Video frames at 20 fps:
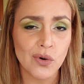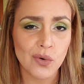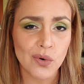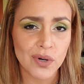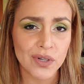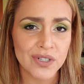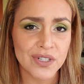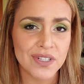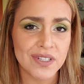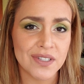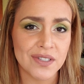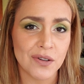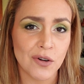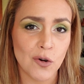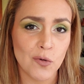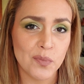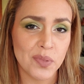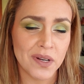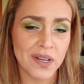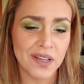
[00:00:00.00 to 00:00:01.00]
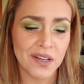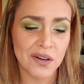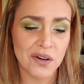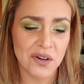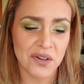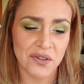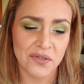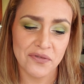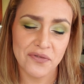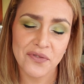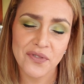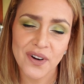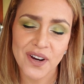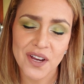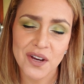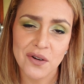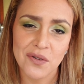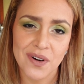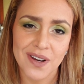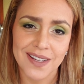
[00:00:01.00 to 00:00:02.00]
gorgeous opening on a
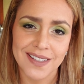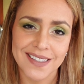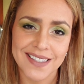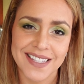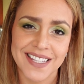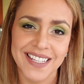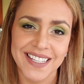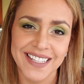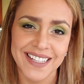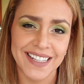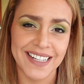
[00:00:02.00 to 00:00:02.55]
fragrance.